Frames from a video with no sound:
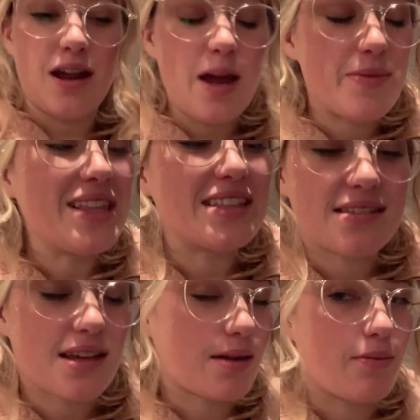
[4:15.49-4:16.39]
I beat the
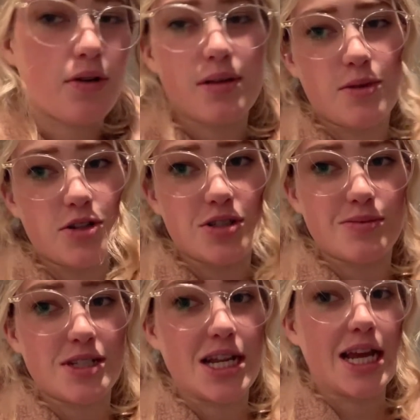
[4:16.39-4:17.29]
second Pokemon gym
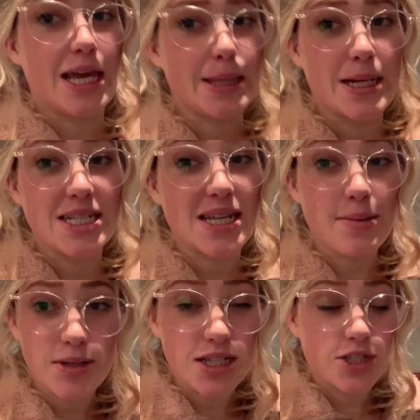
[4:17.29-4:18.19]
today and then
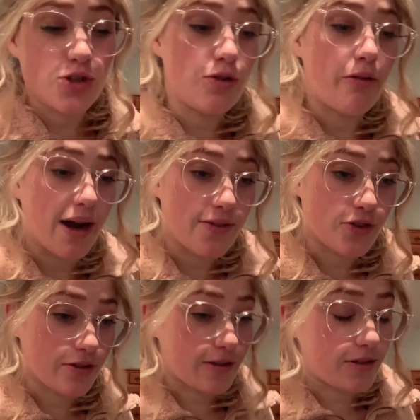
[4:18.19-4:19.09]
attempted to go after
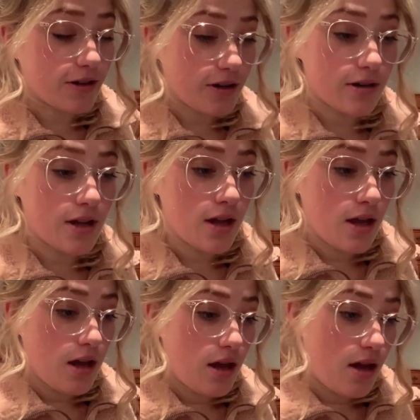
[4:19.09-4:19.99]
the third,
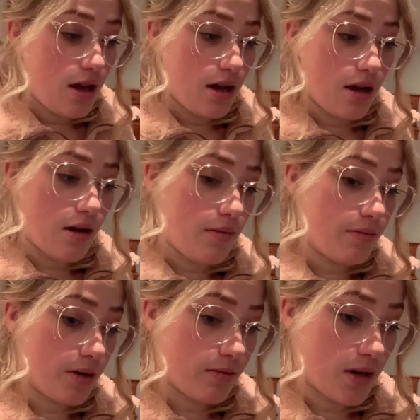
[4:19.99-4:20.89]

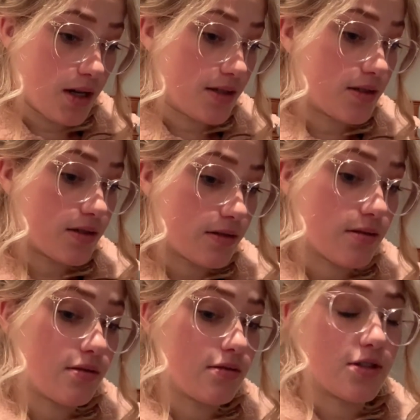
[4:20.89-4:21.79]
but was
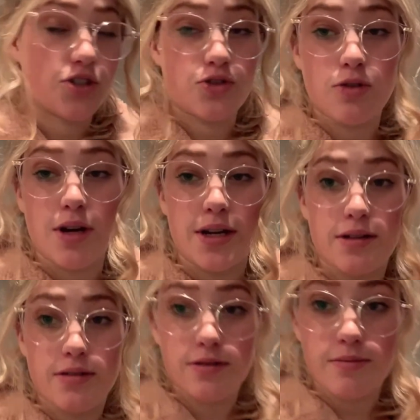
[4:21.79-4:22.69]
destroyed
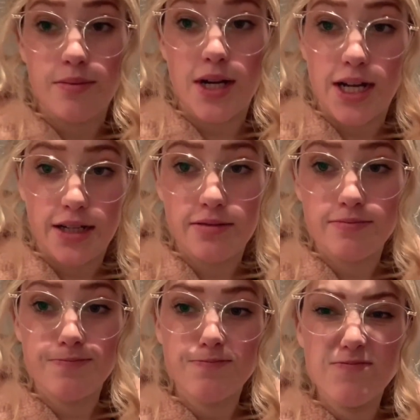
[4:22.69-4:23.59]
by
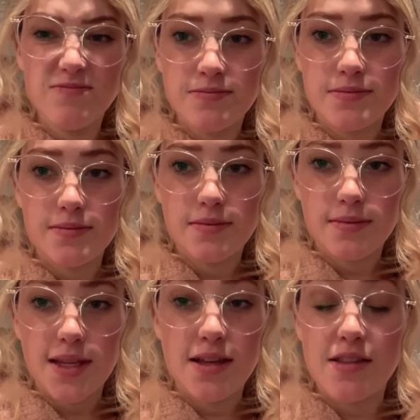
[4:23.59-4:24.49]

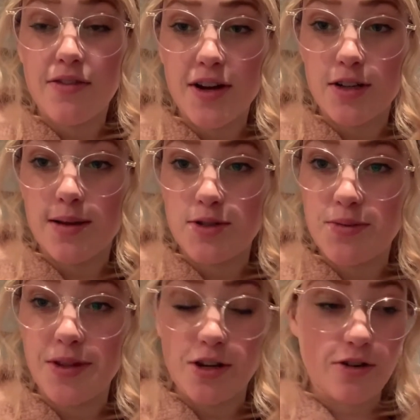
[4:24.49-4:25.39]
the fire type
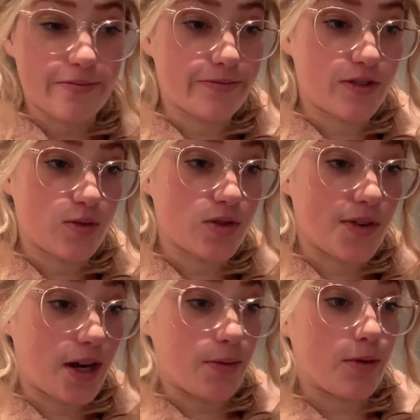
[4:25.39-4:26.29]
gym leader, which was
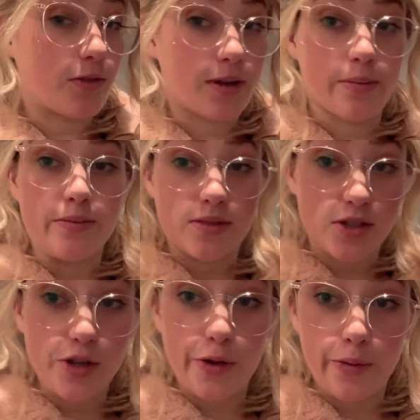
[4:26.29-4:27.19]
very rude of him
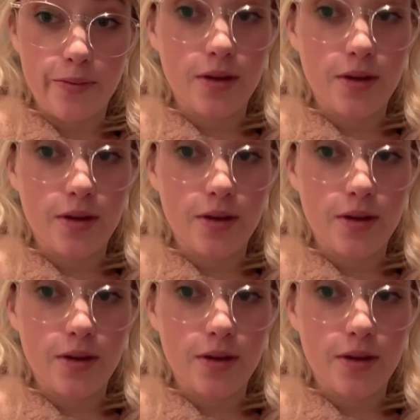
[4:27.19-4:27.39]
to do.